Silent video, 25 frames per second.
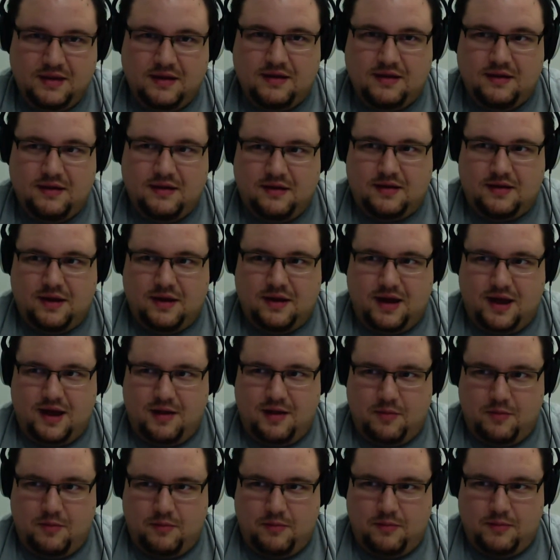
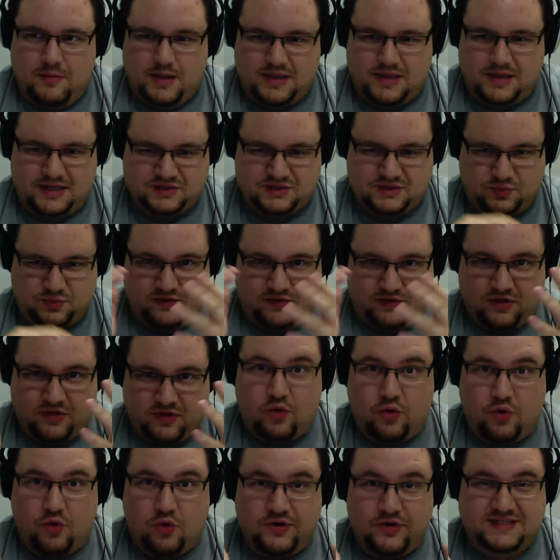As one of the
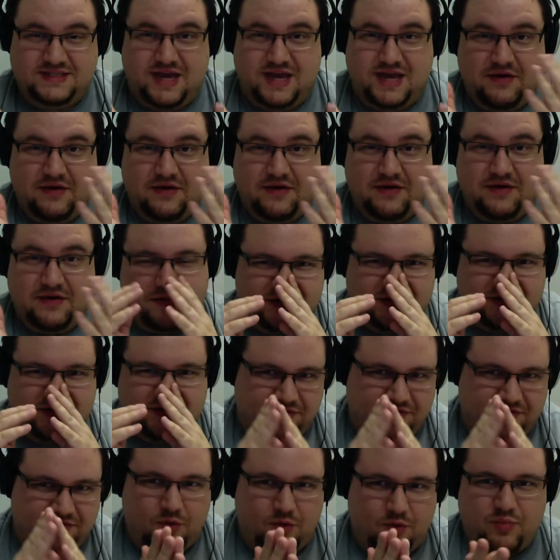core design philosophies
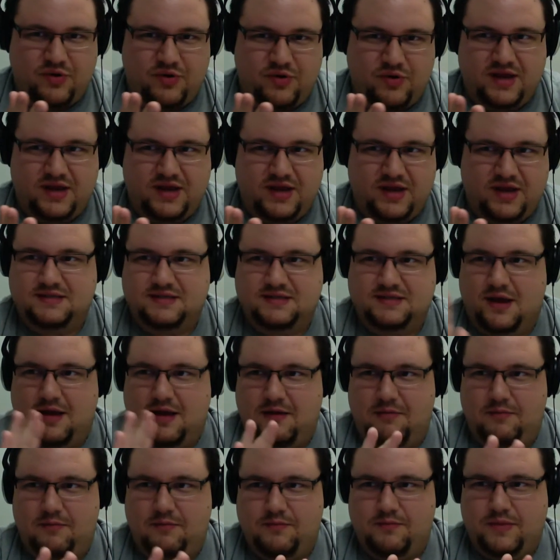for WordPress.
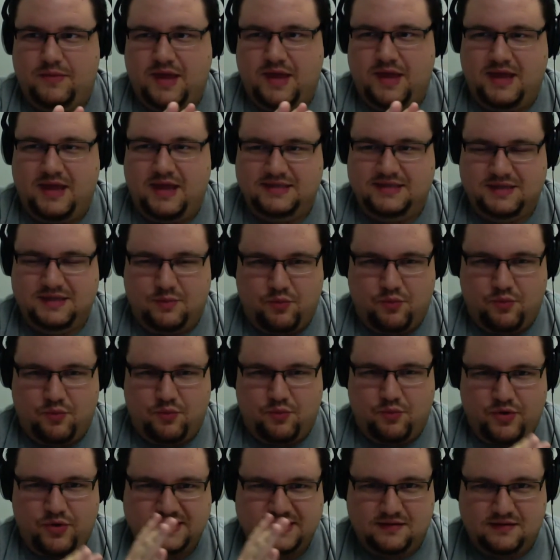In some
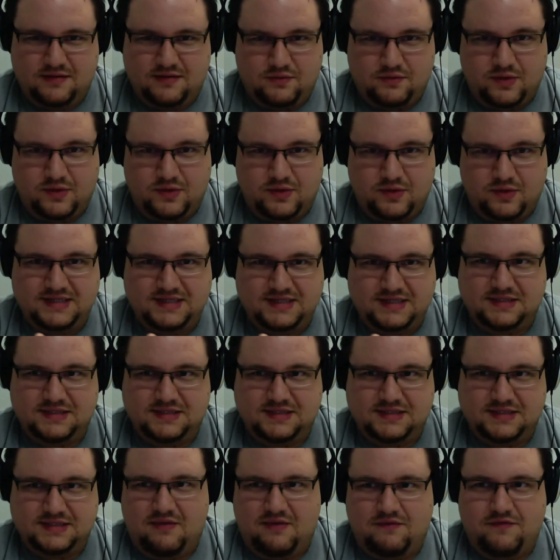recent releases,
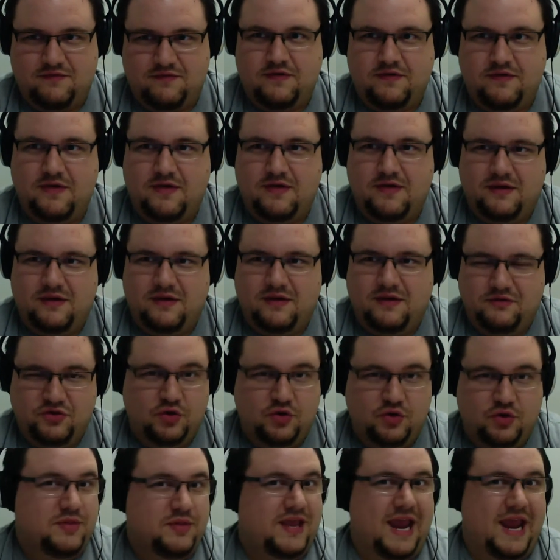they've
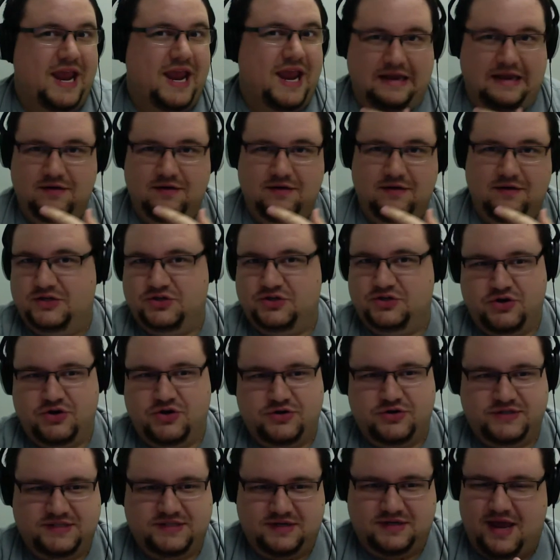duplicated
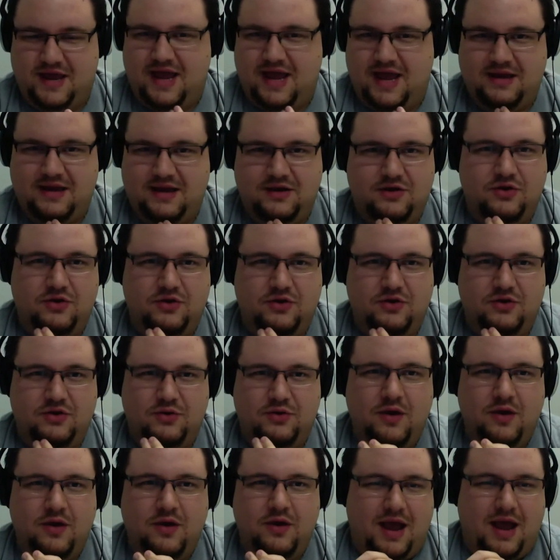features and added new.
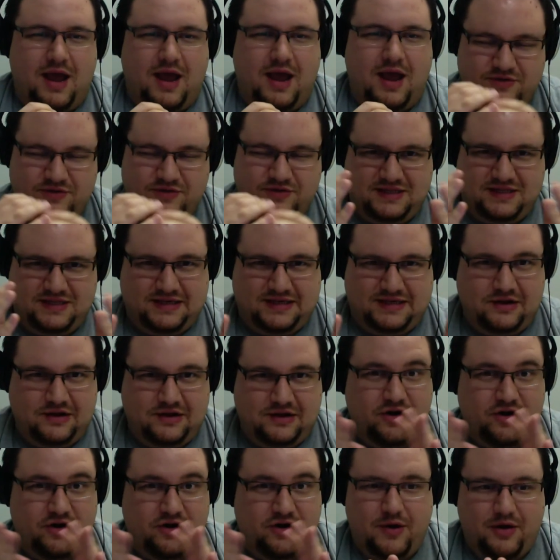I know there's a lot of
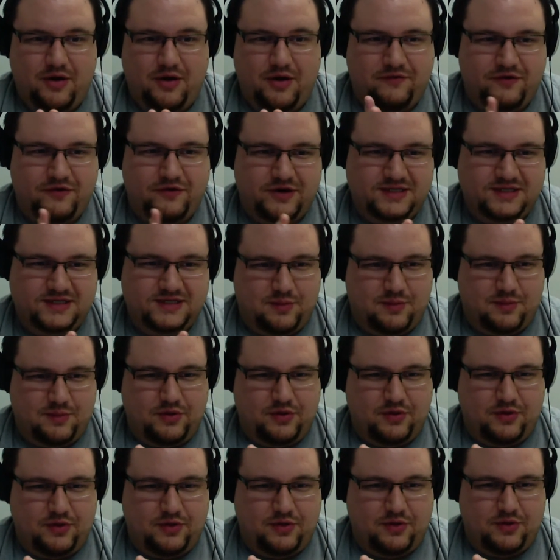drama, for example,
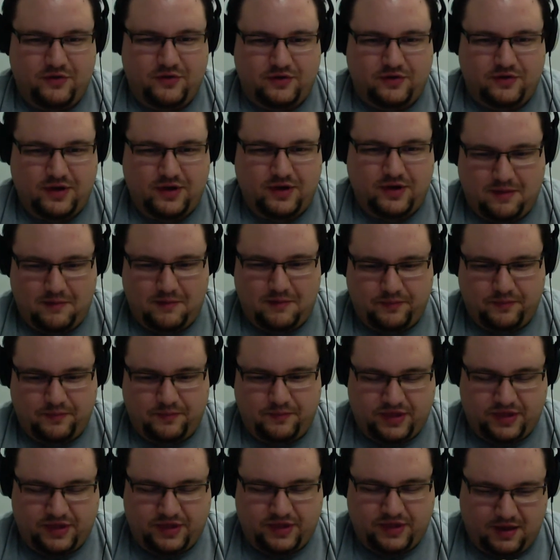over
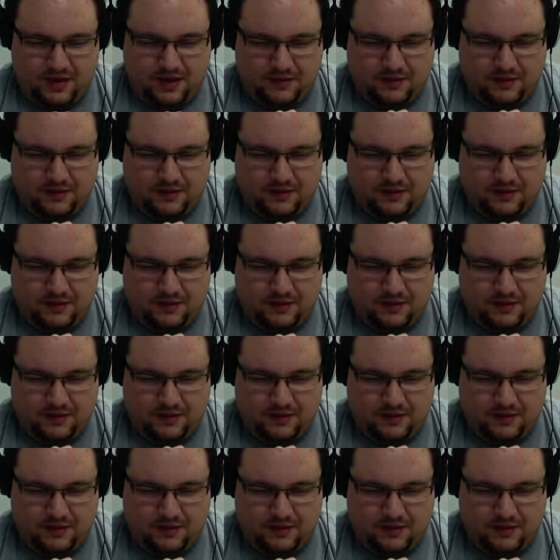the